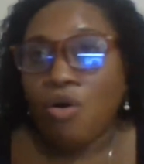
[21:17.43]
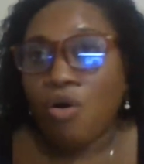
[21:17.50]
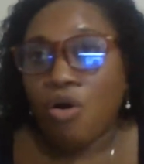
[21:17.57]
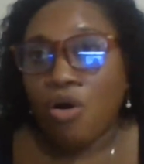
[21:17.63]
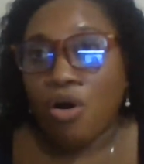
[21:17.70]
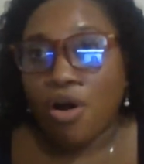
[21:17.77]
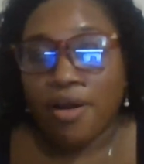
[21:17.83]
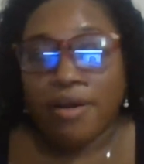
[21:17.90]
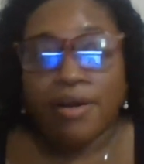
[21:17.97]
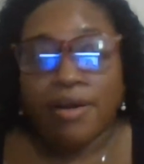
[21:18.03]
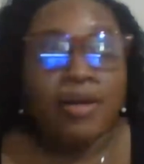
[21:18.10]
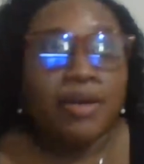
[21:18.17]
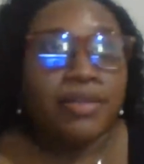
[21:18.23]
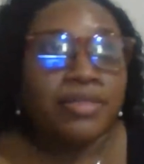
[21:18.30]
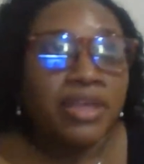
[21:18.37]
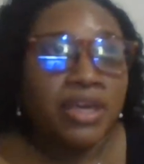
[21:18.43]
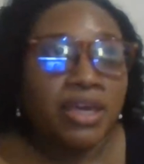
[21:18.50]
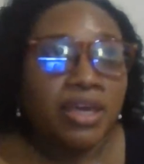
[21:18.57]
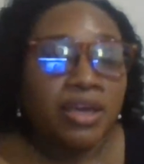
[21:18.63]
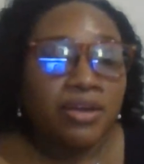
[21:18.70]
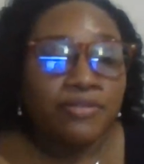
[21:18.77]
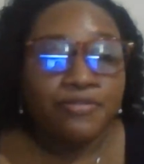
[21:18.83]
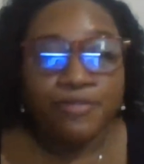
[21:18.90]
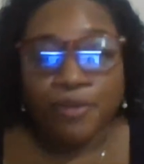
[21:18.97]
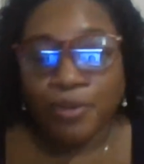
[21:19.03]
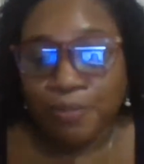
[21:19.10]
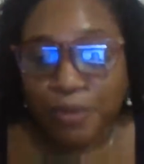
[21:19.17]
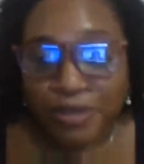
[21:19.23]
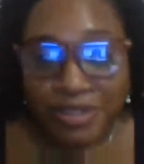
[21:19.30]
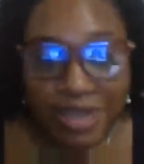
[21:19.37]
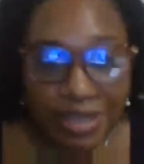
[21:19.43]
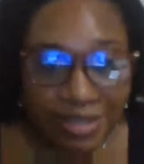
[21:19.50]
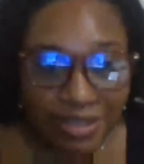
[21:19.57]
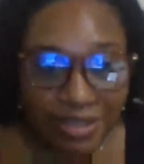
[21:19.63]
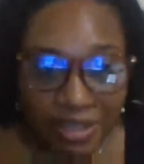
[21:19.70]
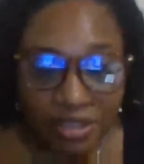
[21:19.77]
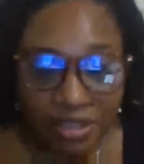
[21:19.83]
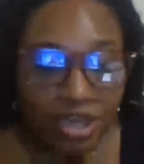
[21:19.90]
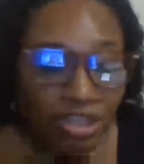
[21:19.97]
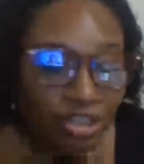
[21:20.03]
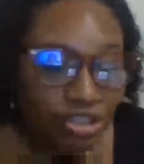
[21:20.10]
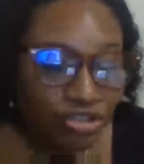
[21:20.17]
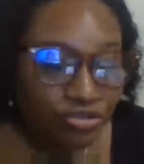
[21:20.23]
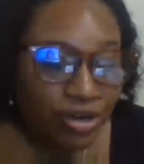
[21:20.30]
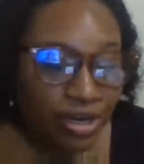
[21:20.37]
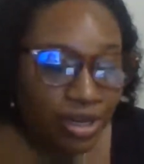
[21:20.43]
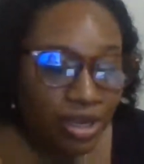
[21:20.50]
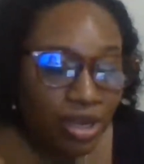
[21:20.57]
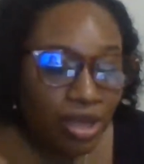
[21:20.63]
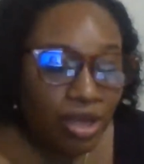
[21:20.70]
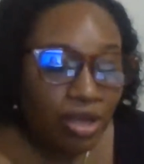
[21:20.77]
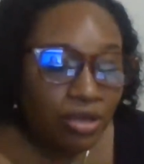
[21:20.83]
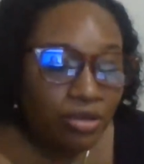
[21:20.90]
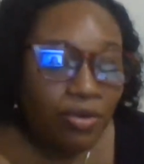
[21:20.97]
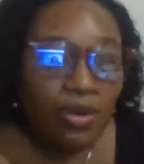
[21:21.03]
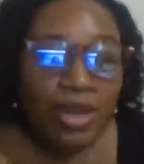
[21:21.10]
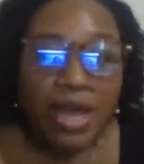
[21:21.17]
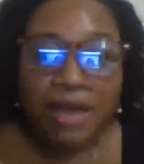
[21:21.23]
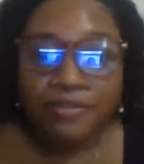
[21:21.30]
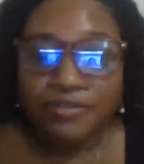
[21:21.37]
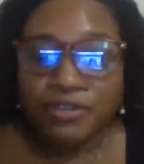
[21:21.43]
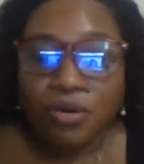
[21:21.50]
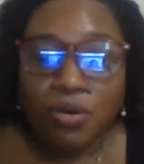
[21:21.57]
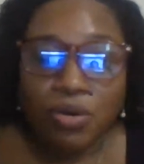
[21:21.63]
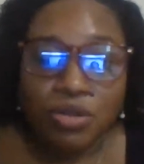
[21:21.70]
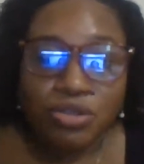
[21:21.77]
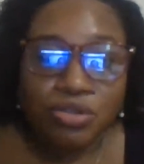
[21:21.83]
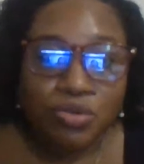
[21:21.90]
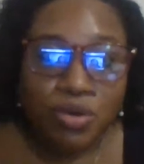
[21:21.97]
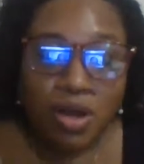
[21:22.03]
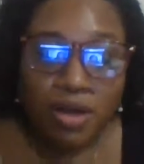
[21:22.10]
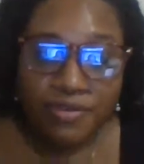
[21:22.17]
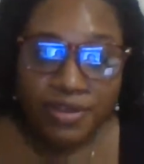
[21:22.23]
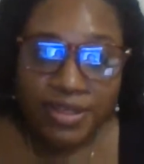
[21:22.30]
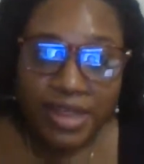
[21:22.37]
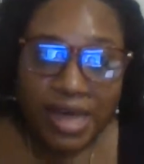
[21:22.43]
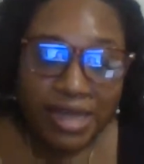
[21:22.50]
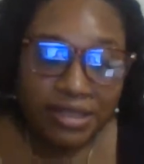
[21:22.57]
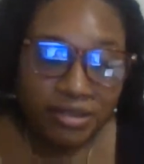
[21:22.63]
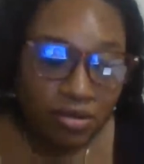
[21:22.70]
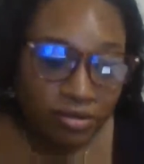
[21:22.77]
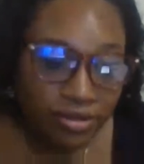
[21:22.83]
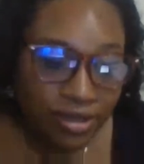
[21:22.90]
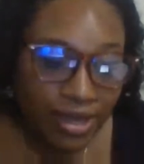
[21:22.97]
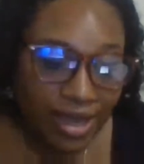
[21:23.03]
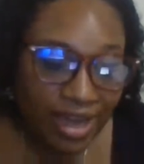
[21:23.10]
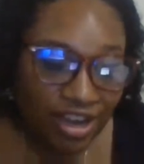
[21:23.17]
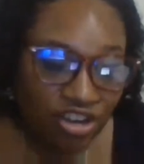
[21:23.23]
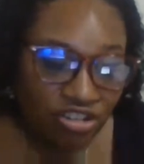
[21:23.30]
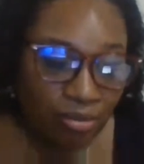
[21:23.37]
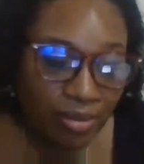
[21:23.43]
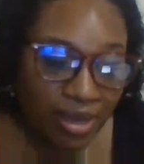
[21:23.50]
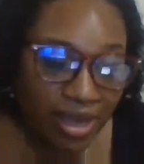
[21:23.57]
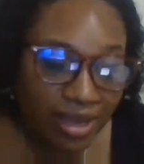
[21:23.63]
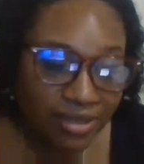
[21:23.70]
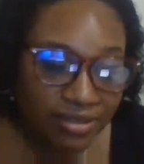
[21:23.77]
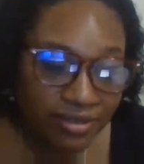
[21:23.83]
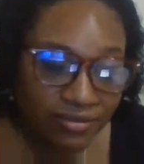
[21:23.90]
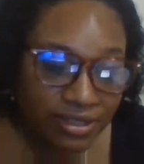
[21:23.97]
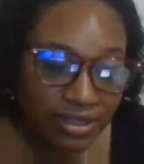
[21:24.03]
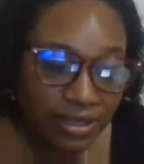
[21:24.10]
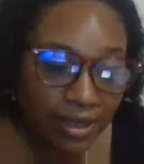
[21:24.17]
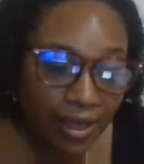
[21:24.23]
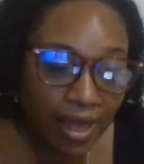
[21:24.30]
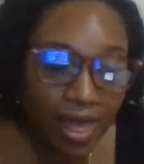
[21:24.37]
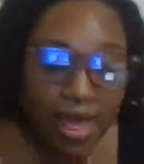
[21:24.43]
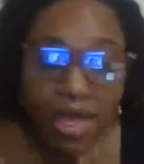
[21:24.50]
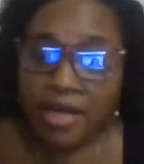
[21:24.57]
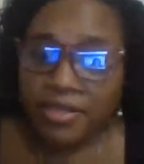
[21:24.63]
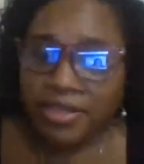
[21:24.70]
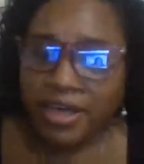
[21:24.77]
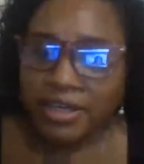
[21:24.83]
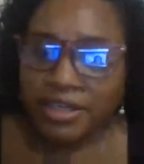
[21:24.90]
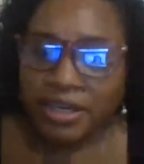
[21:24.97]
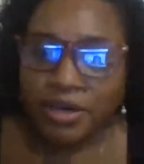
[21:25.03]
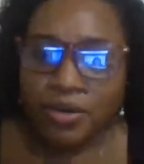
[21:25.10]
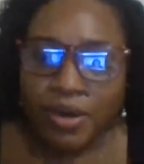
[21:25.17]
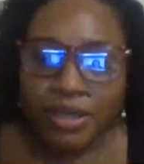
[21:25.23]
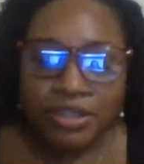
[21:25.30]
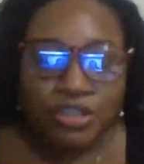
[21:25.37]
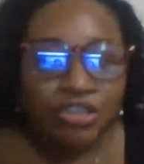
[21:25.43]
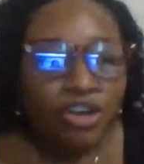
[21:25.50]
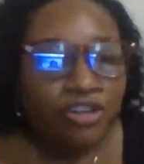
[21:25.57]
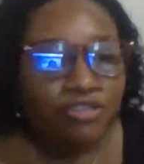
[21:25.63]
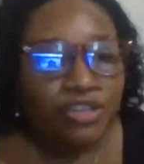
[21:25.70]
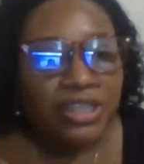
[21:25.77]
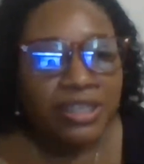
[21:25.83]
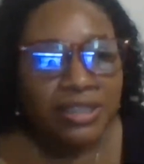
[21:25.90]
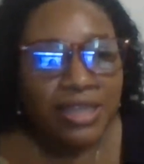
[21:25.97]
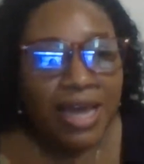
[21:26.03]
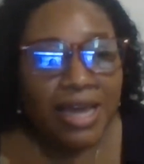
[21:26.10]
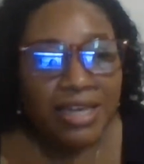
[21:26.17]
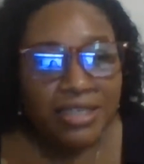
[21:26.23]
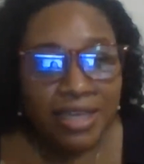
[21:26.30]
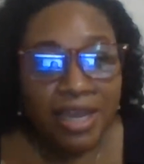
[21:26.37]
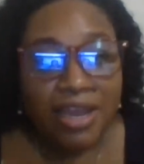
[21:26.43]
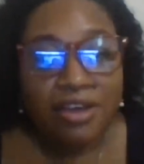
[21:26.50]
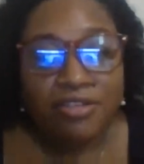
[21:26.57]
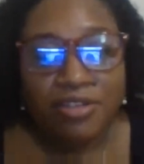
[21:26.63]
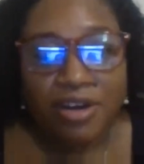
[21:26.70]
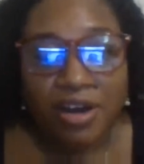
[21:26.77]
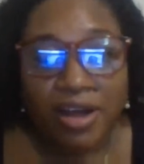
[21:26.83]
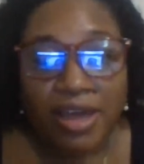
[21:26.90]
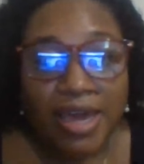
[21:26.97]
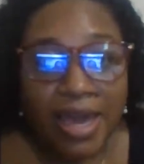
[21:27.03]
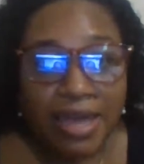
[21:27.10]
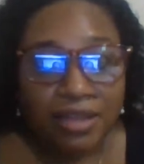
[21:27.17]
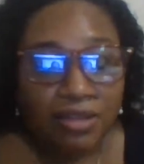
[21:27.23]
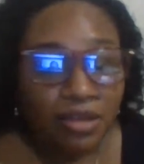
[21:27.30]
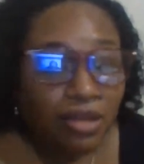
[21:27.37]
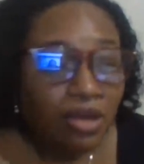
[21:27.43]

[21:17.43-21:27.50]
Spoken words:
or the food processing industry? You'll have to also cover that under economic activity. Then they're going to a really nice area again,